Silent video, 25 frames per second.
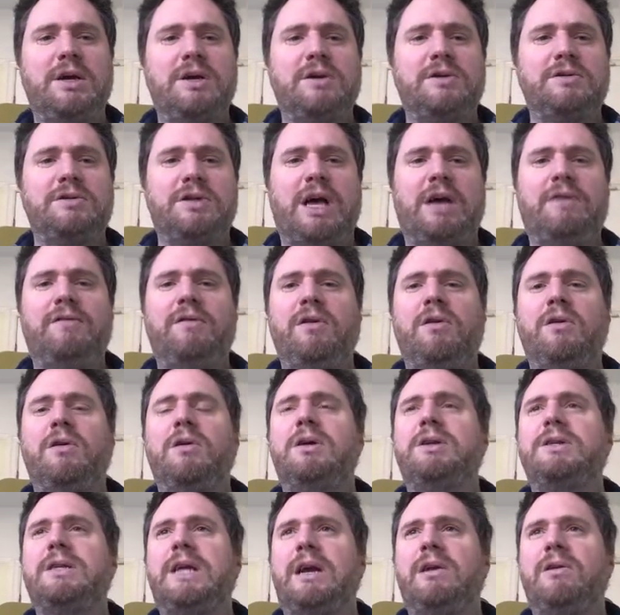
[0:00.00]
So have a
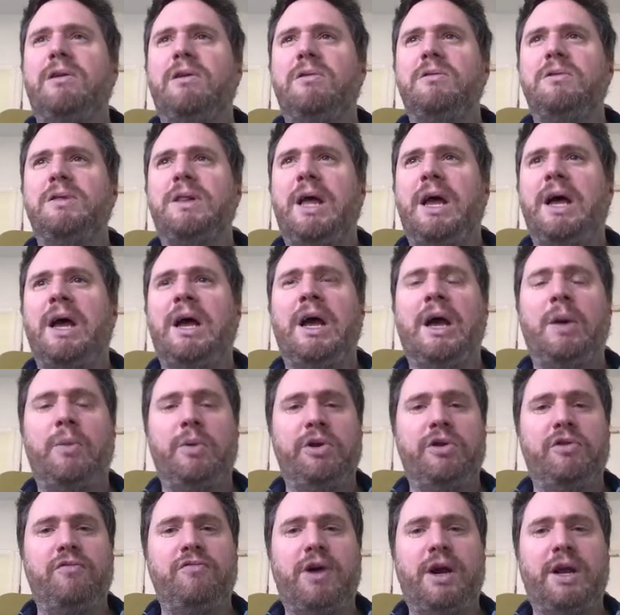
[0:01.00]
look, download that, and when
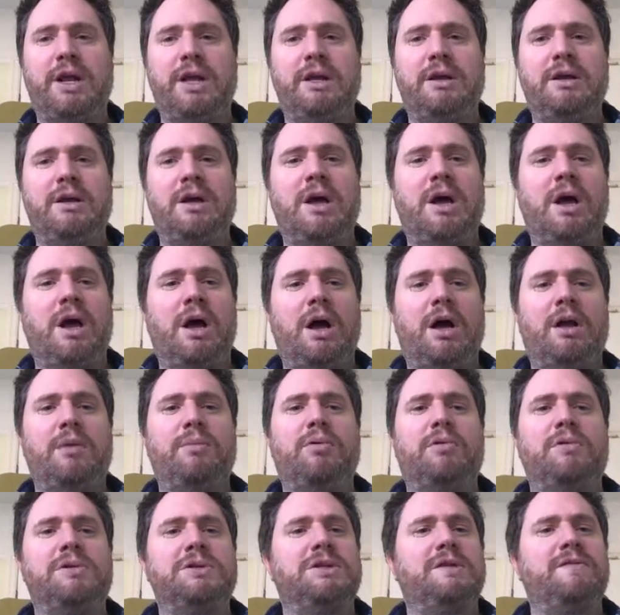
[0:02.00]
you're ready,
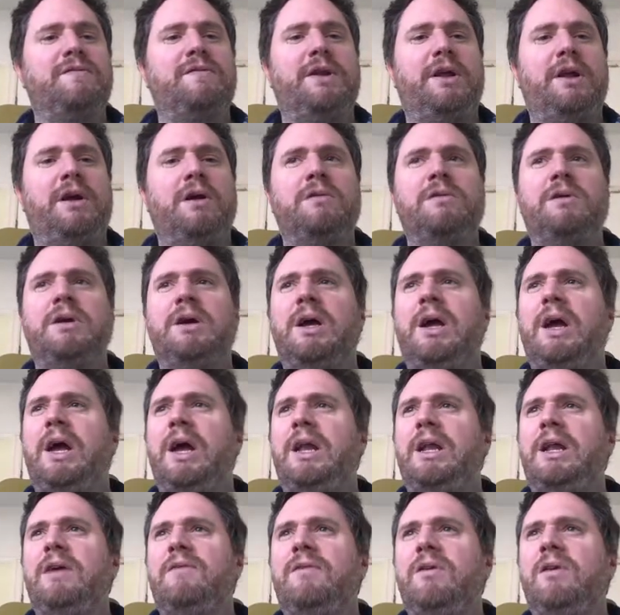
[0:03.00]
unpause the video
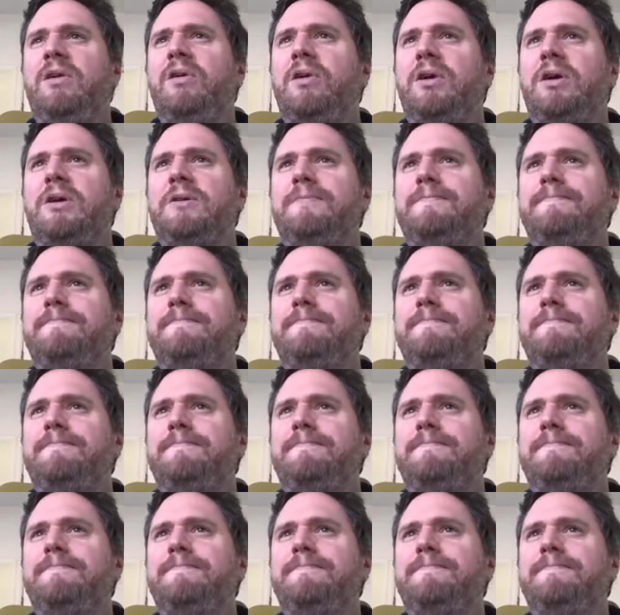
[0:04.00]
and have a look.